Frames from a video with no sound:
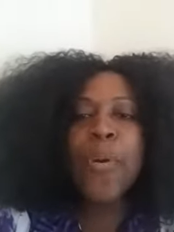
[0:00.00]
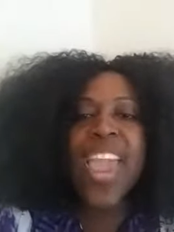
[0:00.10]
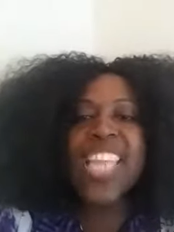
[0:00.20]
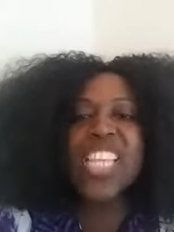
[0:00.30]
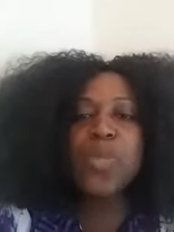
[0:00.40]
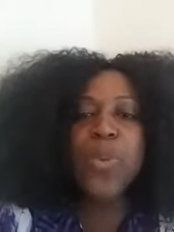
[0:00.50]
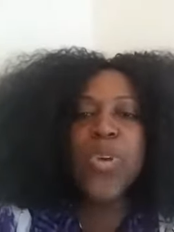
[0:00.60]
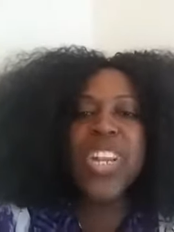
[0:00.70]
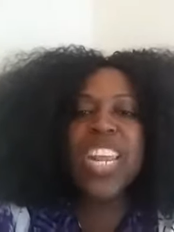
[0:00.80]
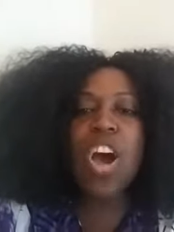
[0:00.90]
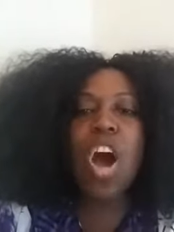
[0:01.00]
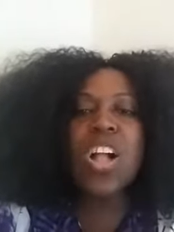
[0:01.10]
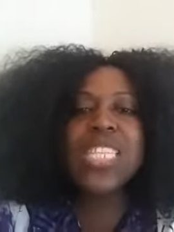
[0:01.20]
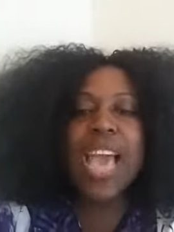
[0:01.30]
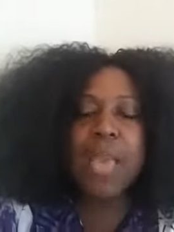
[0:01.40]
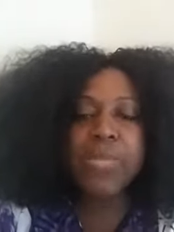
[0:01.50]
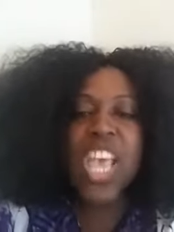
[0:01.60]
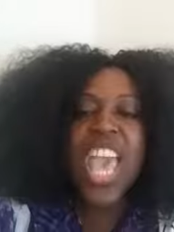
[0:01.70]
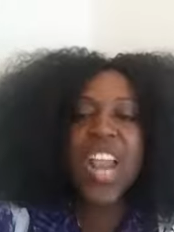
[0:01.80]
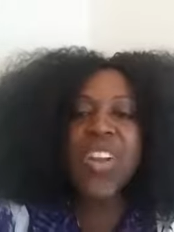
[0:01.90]
Pray in the spirit at all times
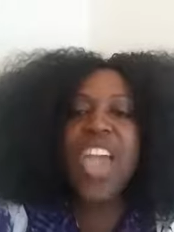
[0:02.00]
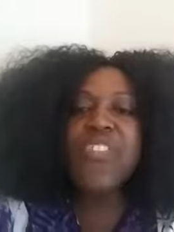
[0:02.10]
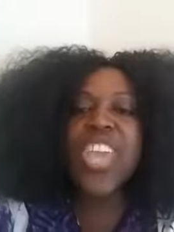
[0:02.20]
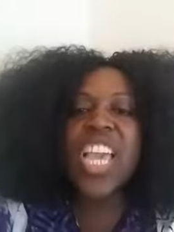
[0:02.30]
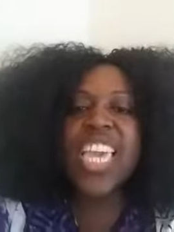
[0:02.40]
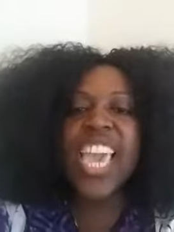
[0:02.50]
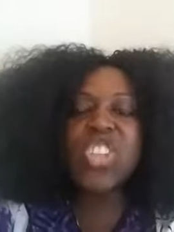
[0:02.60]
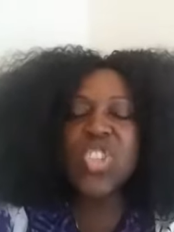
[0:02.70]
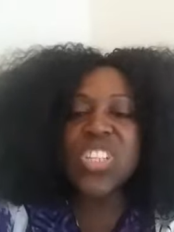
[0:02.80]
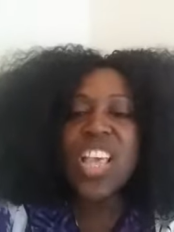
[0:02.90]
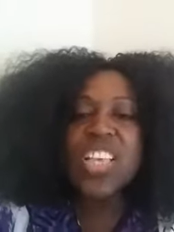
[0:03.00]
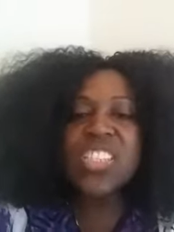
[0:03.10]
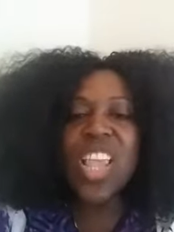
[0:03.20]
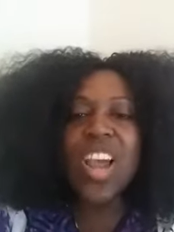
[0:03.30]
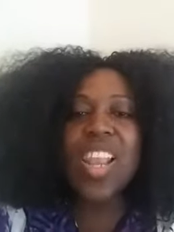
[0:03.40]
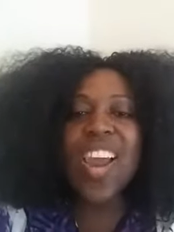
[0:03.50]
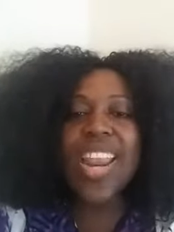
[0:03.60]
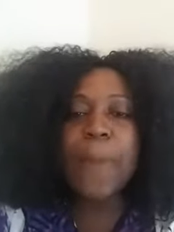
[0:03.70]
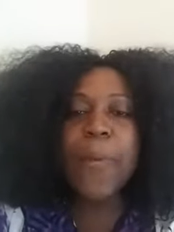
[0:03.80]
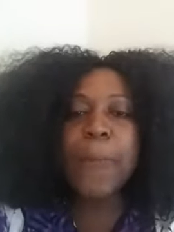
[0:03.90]
and on every occasion. Stay
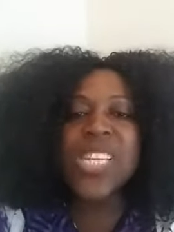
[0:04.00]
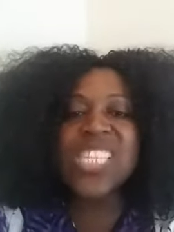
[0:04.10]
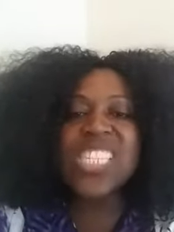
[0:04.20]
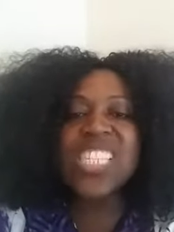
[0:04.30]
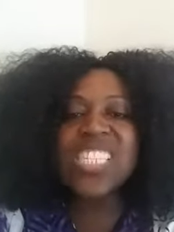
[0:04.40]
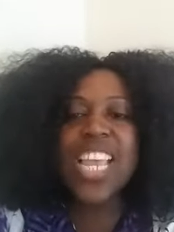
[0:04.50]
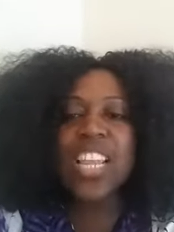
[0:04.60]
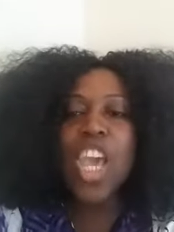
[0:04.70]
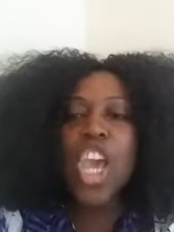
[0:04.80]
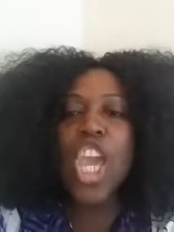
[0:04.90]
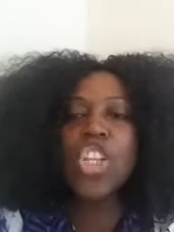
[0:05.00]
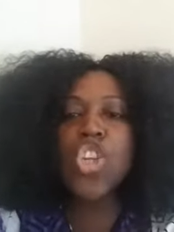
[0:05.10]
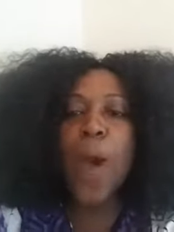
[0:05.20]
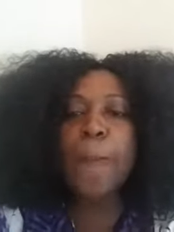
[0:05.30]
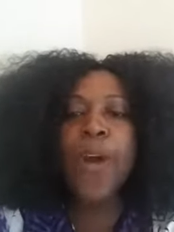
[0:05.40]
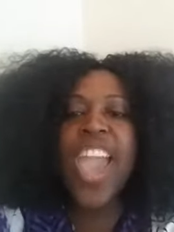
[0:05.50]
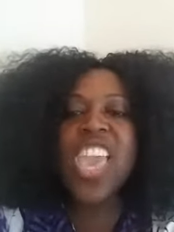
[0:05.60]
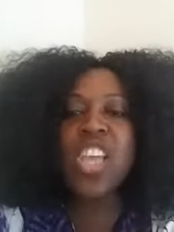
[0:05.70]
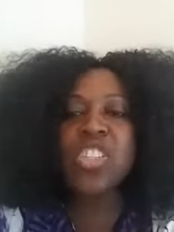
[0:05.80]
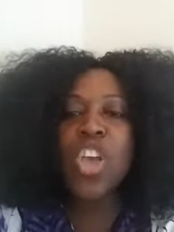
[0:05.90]
alert and be persistent in your
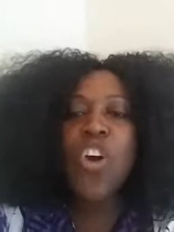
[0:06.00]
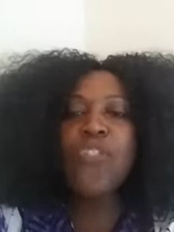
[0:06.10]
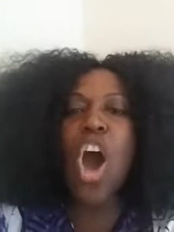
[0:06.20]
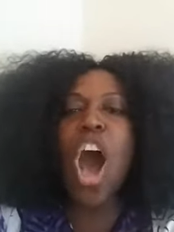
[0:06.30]
prayers for